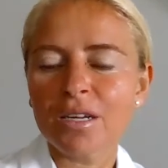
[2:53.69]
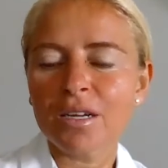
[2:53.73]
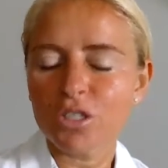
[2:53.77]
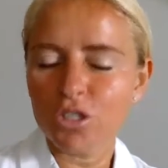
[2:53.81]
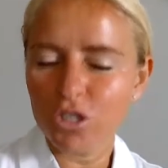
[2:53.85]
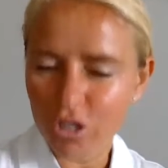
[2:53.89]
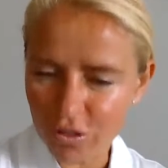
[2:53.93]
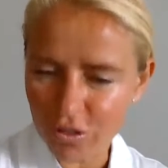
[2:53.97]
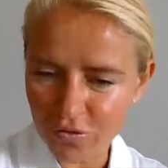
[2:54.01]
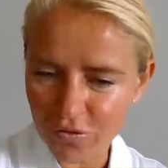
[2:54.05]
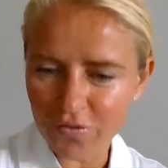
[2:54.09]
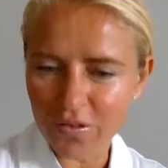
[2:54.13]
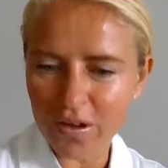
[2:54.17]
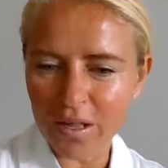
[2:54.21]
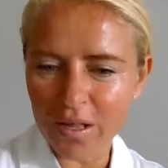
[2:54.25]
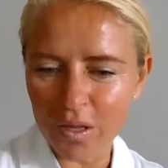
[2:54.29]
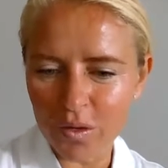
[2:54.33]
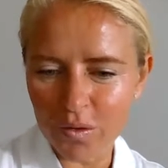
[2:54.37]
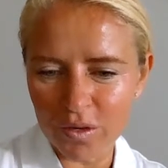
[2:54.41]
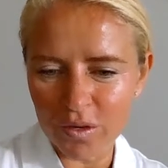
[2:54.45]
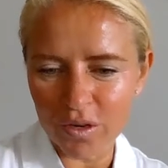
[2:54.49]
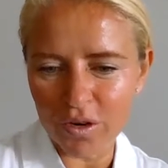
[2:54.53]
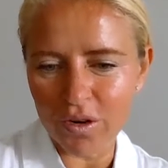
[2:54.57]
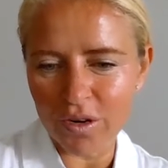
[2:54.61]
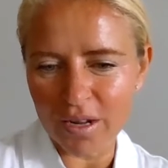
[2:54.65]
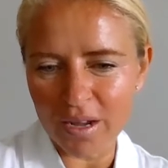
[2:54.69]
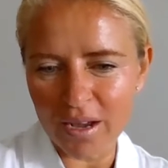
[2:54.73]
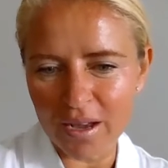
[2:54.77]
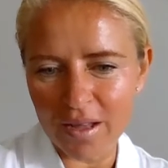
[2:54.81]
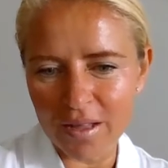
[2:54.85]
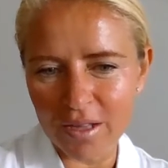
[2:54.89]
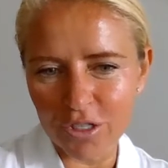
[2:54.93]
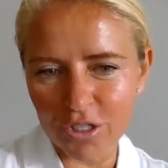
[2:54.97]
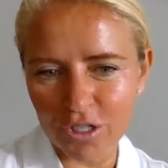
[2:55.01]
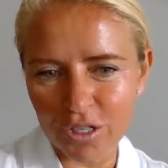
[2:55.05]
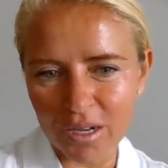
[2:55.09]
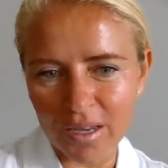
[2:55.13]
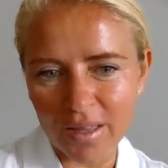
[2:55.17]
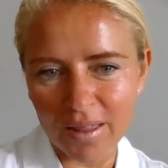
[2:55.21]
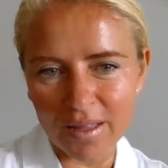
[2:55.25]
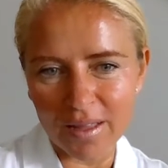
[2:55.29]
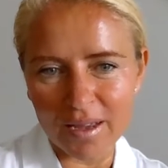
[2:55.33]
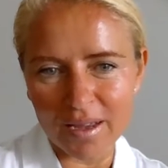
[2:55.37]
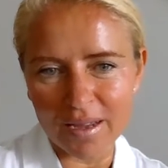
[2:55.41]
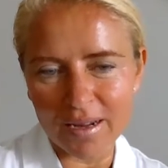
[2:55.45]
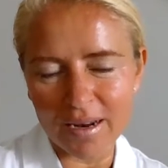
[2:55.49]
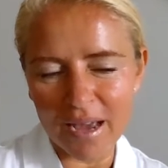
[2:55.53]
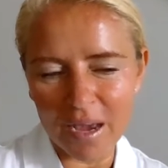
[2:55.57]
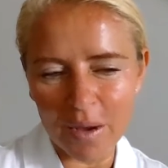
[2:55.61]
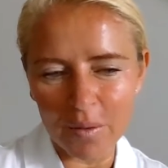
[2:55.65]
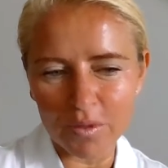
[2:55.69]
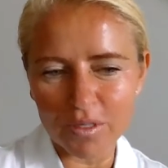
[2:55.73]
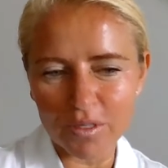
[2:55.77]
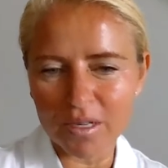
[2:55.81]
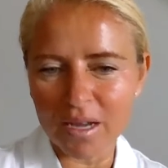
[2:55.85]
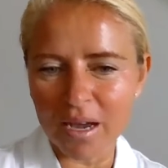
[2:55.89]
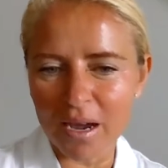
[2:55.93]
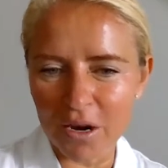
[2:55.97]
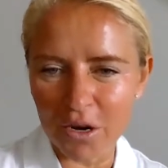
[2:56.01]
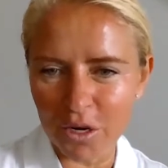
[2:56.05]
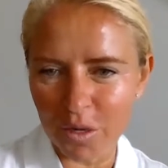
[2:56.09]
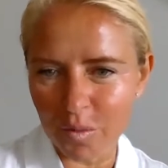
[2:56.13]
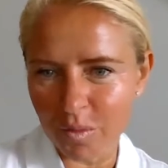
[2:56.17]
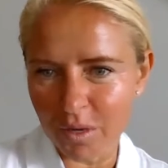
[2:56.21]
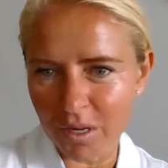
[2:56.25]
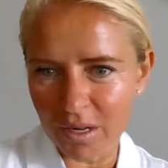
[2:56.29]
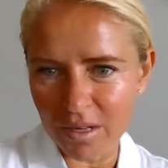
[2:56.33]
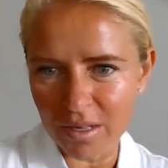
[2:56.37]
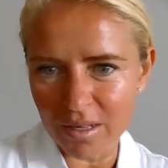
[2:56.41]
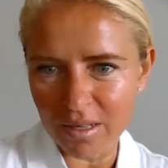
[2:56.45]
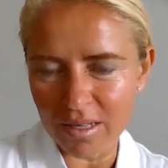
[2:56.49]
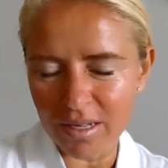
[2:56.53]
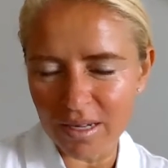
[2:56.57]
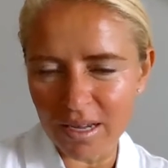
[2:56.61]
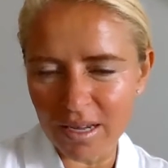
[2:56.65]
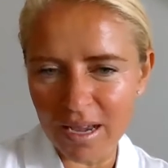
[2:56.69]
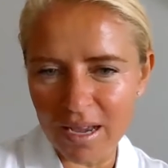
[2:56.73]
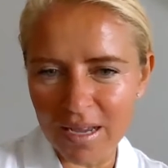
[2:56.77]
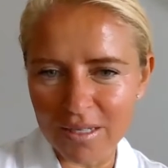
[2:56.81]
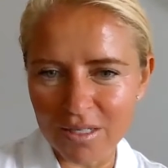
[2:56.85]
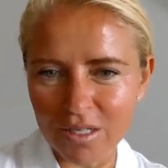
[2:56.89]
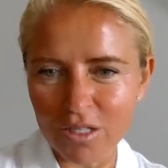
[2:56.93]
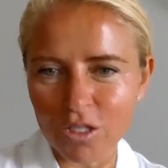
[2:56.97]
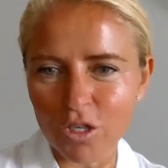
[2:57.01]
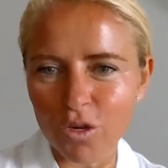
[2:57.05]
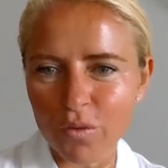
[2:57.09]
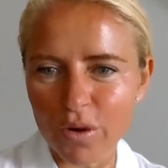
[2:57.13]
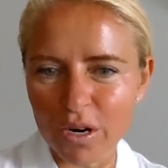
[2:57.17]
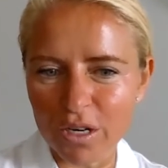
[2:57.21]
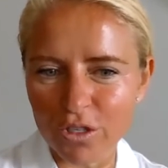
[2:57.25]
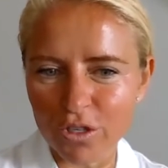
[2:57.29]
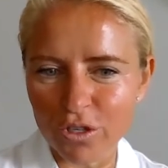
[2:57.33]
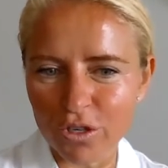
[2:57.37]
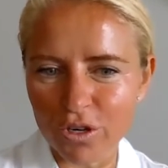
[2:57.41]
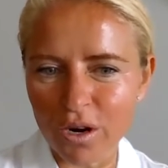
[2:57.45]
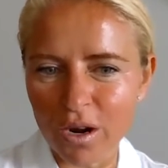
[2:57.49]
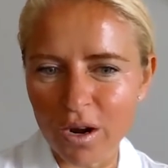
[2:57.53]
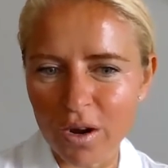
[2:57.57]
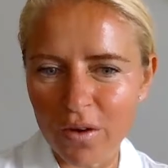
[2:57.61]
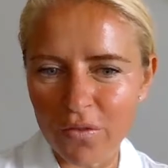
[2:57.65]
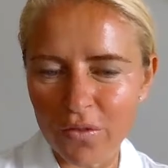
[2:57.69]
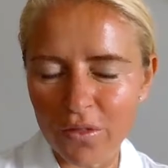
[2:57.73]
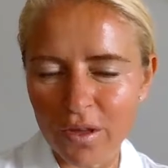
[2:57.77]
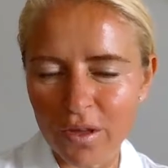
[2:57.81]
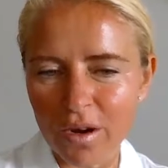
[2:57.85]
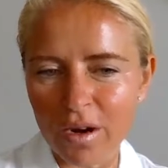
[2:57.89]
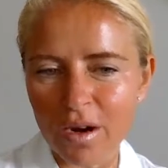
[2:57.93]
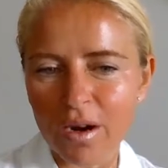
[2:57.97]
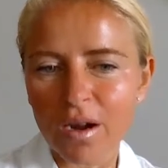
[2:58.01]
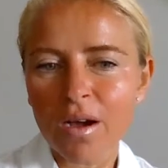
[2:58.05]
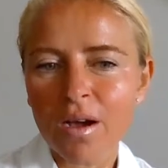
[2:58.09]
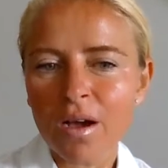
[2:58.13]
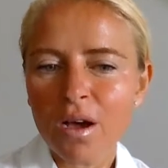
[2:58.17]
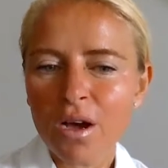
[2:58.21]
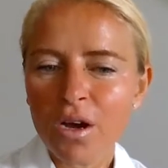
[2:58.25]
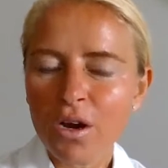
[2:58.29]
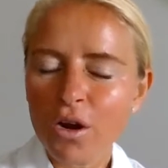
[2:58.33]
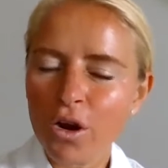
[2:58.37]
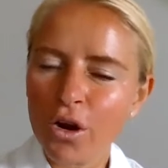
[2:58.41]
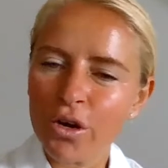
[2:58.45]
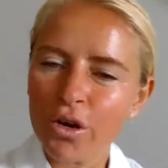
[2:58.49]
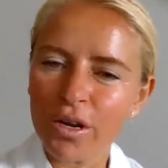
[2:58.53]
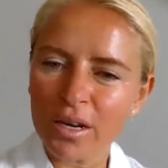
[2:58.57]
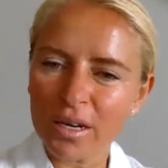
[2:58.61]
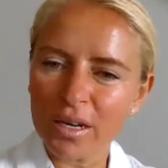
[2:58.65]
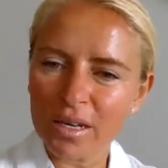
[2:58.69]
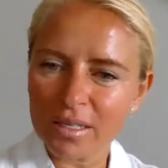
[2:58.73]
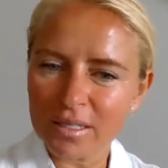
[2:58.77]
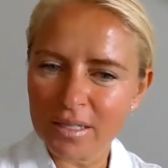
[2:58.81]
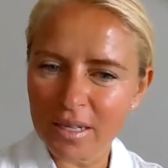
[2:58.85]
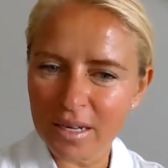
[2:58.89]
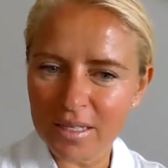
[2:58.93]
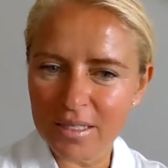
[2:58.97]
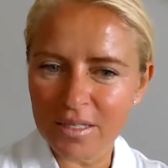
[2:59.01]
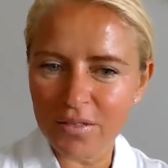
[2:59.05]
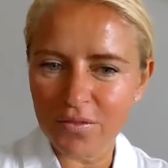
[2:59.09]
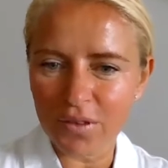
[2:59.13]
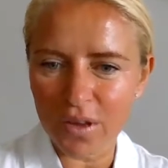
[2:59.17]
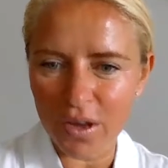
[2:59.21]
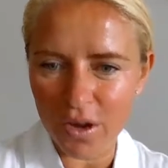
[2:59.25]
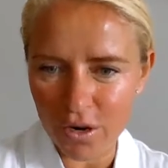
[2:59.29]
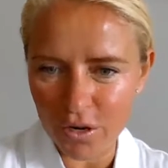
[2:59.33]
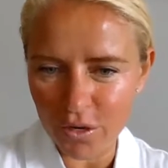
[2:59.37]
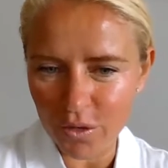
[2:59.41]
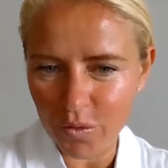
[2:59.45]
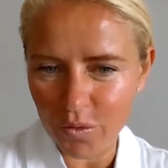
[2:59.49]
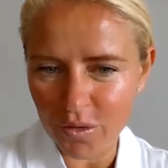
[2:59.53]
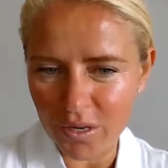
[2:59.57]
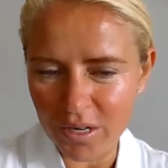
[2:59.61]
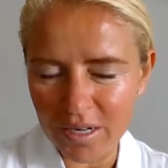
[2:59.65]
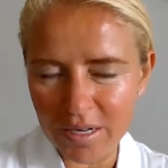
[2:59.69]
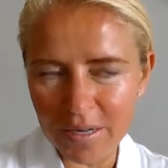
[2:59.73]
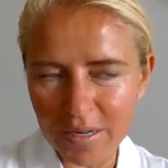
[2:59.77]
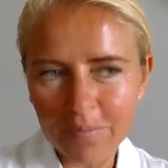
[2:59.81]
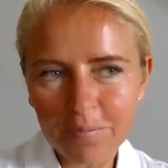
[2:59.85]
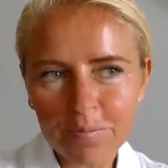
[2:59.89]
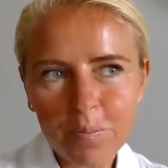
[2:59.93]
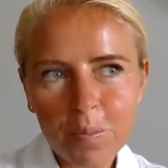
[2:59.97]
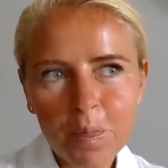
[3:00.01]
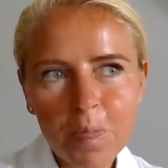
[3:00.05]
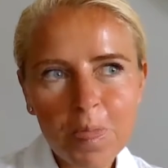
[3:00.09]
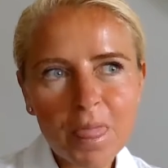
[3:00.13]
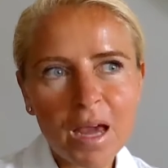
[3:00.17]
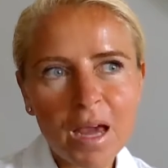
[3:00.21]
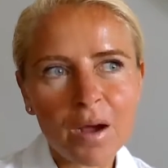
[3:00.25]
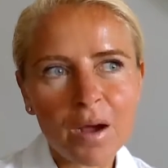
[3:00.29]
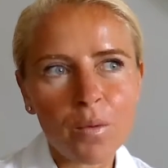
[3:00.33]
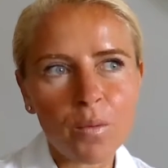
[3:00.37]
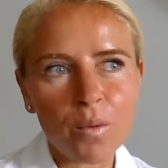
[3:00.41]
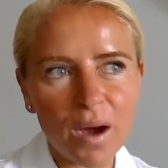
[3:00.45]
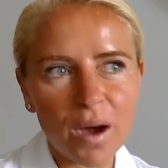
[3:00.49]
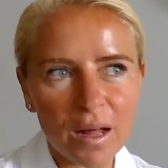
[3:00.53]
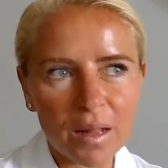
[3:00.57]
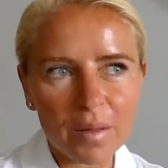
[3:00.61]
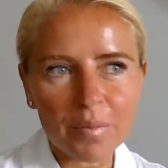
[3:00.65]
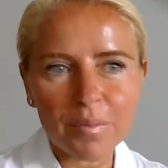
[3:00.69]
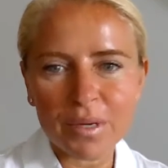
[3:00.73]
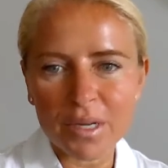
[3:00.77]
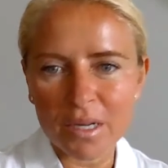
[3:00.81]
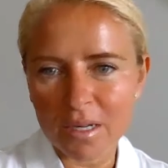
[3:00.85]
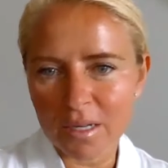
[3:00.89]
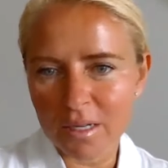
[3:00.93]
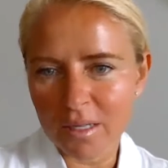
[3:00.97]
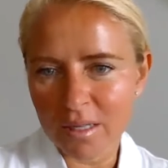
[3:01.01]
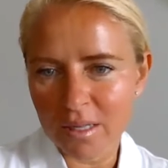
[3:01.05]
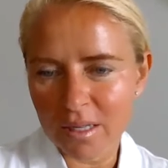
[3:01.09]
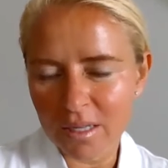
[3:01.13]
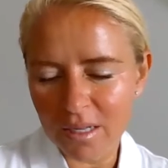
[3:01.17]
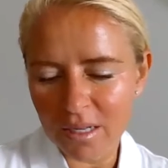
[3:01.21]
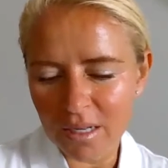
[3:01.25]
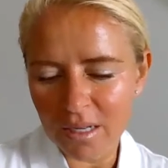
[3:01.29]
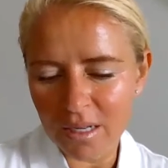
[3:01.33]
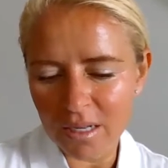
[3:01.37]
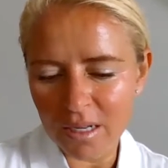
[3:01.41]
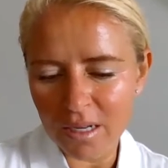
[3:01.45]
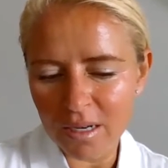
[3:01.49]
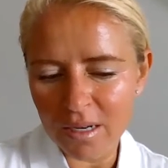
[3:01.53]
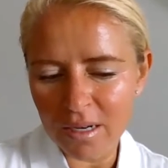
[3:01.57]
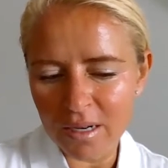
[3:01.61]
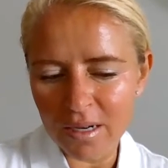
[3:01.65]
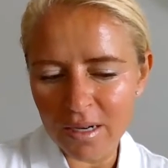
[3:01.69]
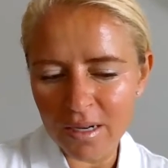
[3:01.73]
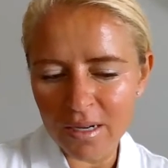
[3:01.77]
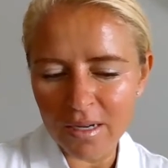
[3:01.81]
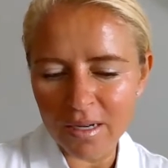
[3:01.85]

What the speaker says: chief fellow in cardiology, and then I was hired immediately as the director of their cardiac intensive care unit. While being the